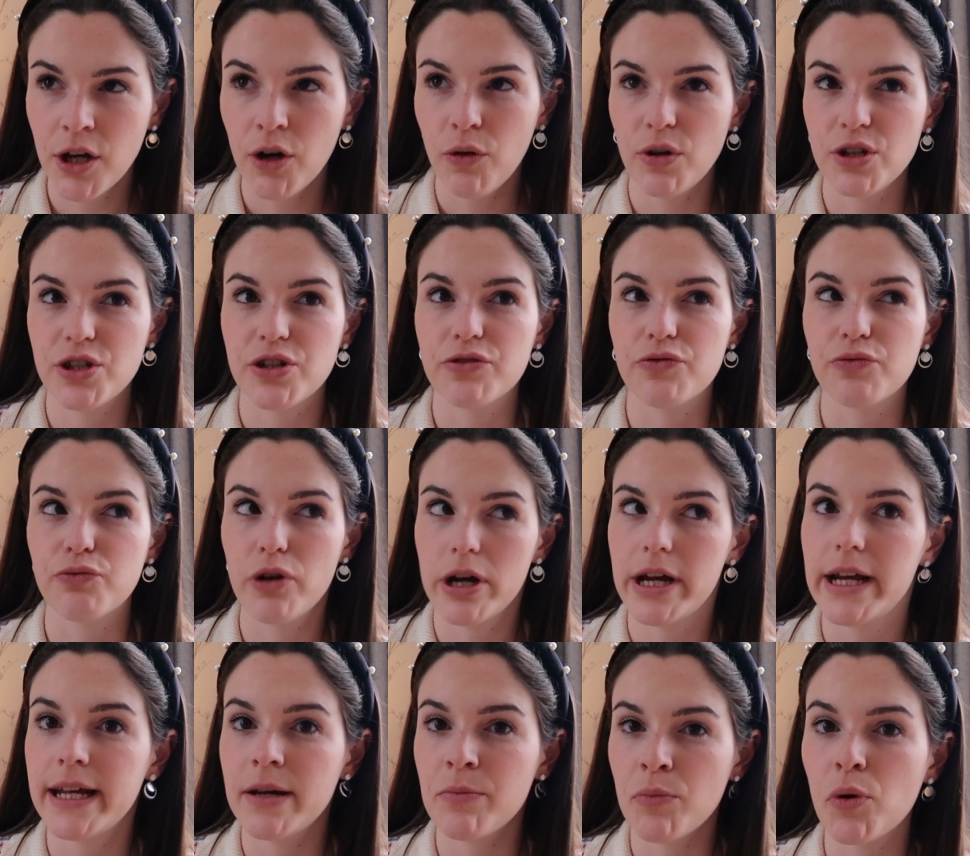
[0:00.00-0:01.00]
which is
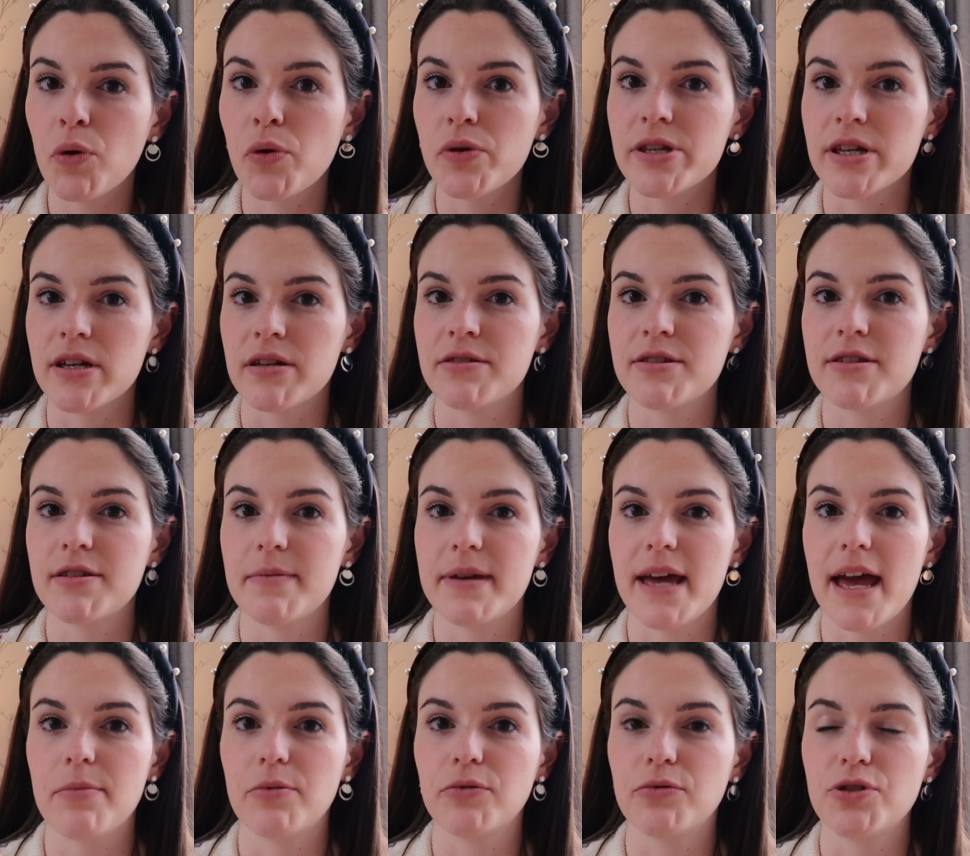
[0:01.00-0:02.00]
really important to be
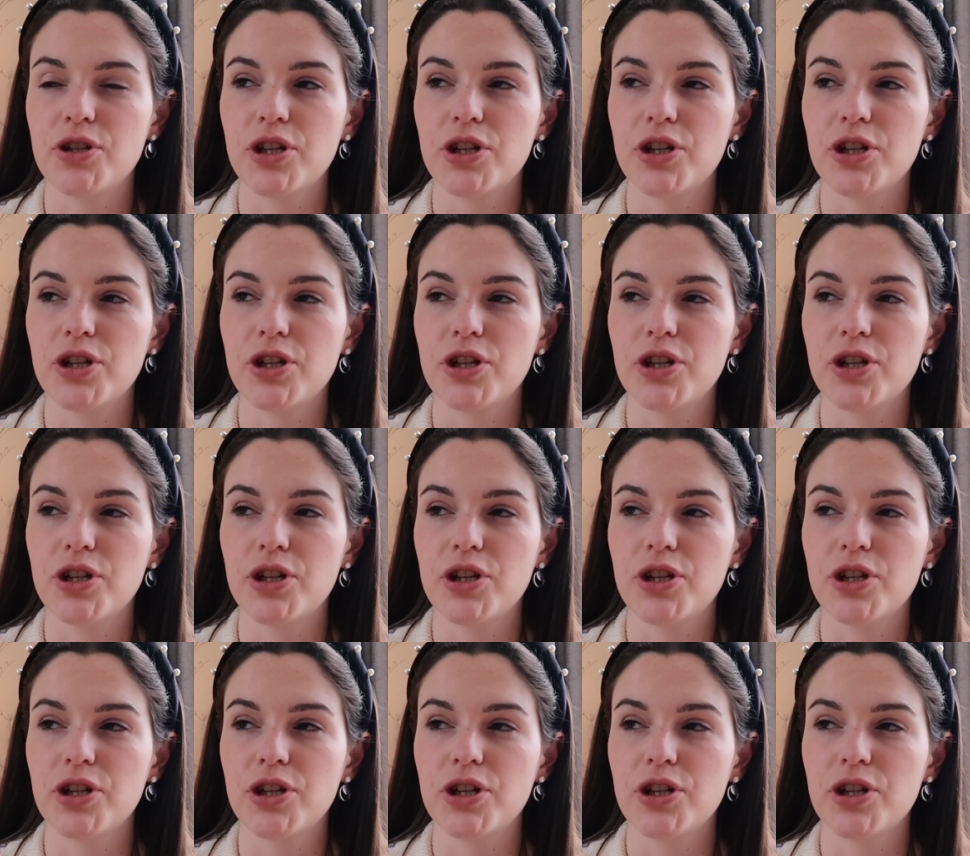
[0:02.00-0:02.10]
able